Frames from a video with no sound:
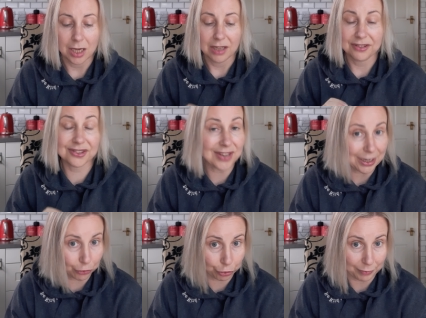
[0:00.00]

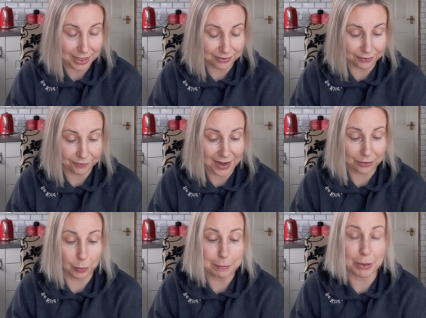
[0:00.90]
Saturated
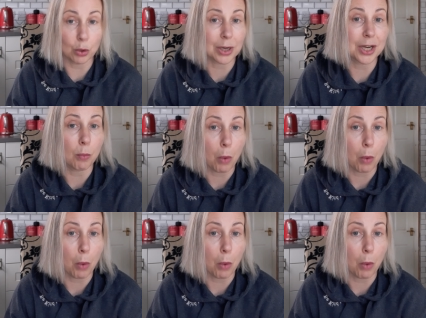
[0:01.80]
fats, we'd be looking at